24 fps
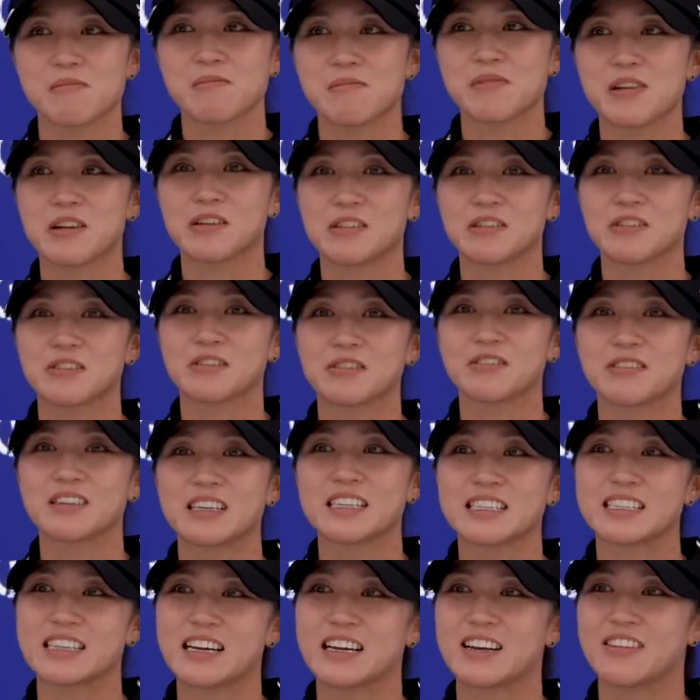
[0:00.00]
you know,
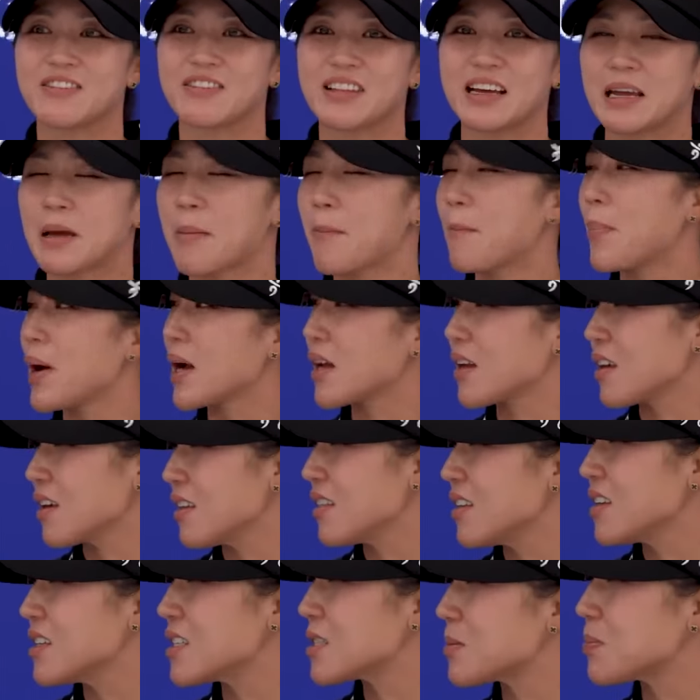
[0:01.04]
it's kind of like a
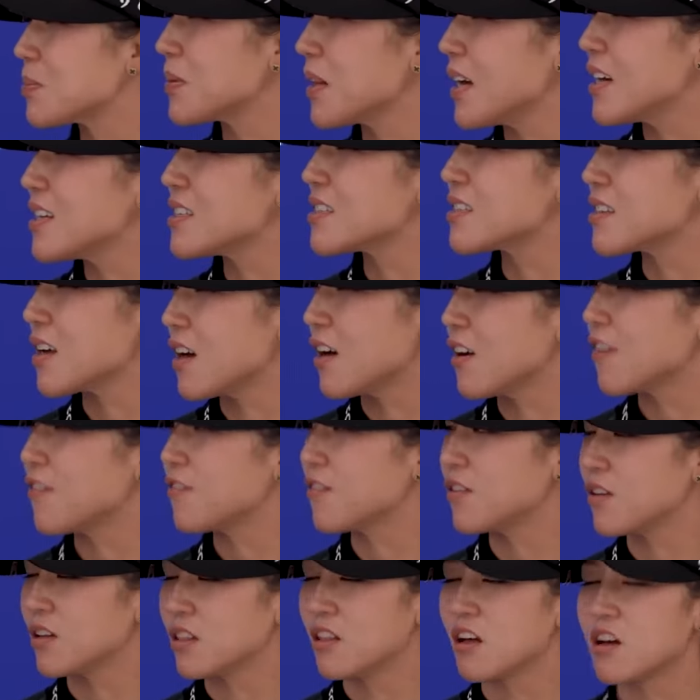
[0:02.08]
bucket list place
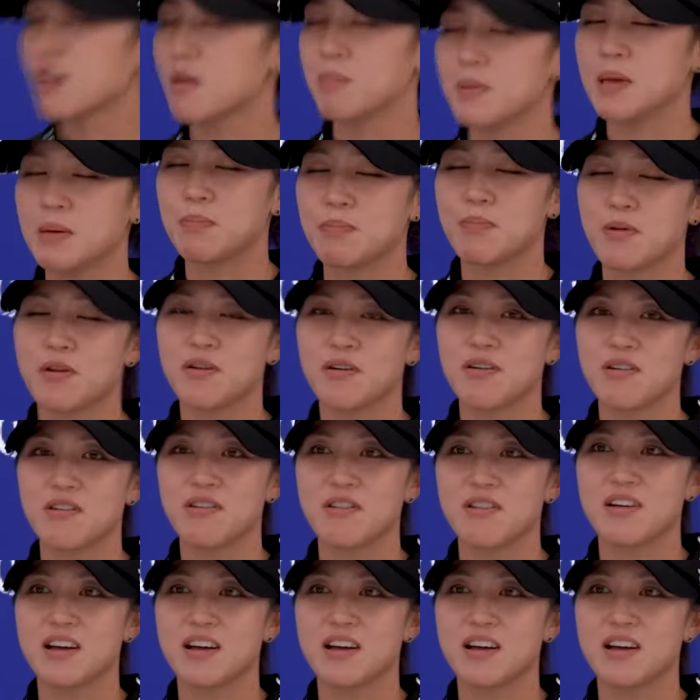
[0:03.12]
for a lot of people,